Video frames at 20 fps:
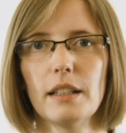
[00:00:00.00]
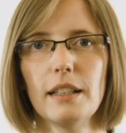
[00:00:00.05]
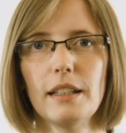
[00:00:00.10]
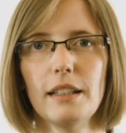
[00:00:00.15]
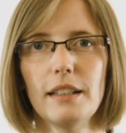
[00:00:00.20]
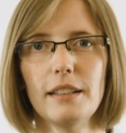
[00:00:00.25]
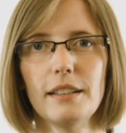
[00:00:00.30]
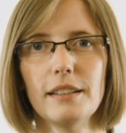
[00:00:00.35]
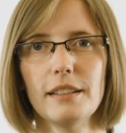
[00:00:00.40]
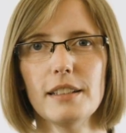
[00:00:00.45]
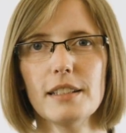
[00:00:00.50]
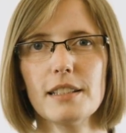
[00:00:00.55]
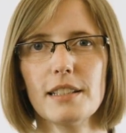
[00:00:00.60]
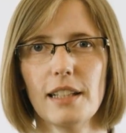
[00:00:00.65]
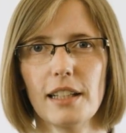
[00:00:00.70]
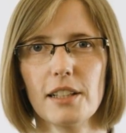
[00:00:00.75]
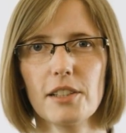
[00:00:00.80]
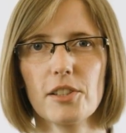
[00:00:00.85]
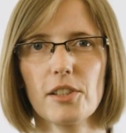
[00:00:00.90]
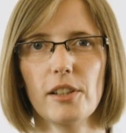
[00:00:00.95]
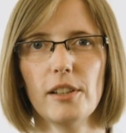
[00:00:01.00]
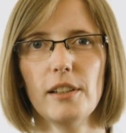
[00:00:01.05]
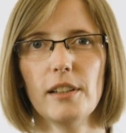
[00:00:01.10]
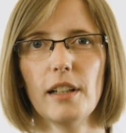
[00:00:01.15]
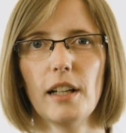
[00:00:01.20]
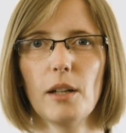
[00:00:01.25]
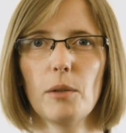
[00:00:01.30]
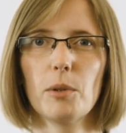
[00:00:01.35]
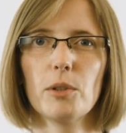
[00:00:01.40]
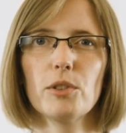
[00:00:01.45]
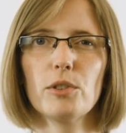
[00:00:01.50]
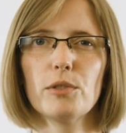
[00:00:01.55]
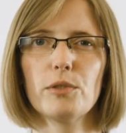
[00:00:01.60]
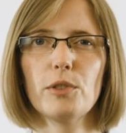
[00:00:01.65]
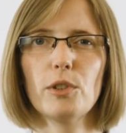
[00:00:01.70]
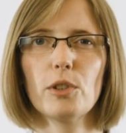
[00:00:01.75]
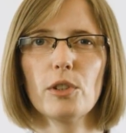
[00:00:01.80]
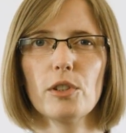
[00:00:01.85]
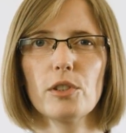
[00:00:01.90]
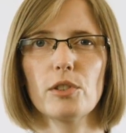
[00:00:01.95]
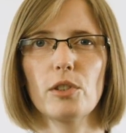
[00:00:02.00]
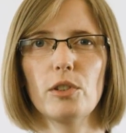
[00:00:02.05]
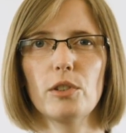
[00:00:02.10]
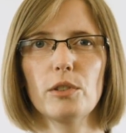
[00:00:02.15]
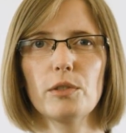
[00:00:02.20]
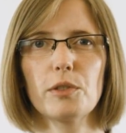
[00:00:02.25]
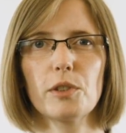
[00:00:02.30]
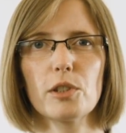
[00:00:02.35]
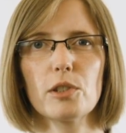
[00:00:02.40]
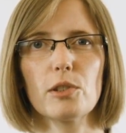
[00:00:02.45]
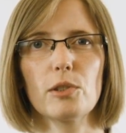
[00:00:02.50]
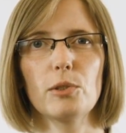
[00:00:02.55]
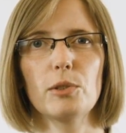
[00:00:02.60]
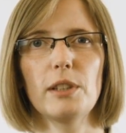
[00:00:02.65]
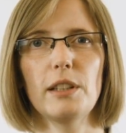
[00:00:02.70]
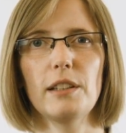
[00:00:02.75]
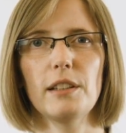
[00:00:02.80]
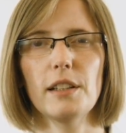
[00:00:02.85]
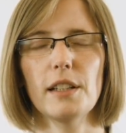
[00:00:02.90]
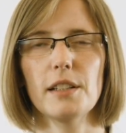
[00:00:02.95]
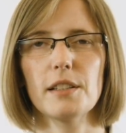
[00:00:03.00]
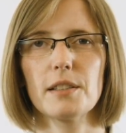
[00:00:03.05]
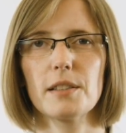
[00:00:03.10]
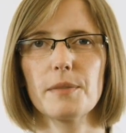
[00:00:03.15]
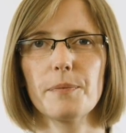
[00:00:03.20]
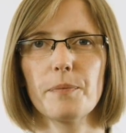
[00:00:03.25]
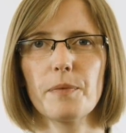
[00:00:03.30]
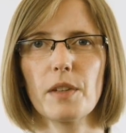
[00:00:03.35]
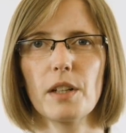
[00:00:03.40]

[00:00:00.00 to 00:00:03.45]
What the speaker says: In this lecture, I want to focus on the first loading case,